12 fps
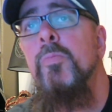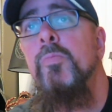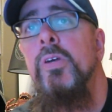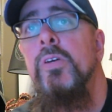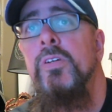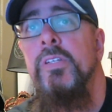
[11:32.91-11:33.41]

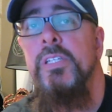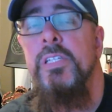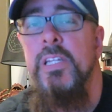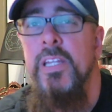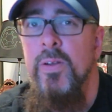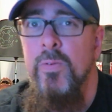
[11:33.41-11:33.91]

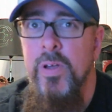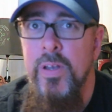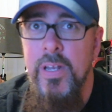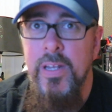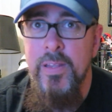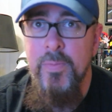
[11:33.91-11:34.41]
because they don't
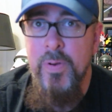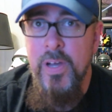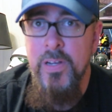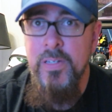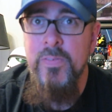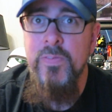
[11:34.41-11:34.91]
want the
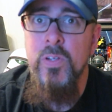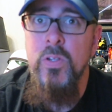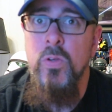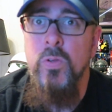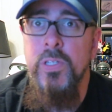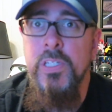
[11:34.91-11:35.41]
product to feel
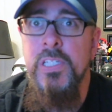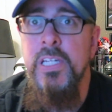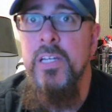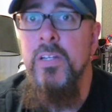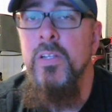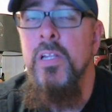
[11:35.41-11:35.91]
old and
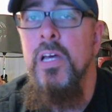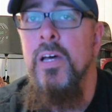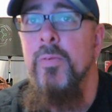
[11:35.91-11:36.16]
stale.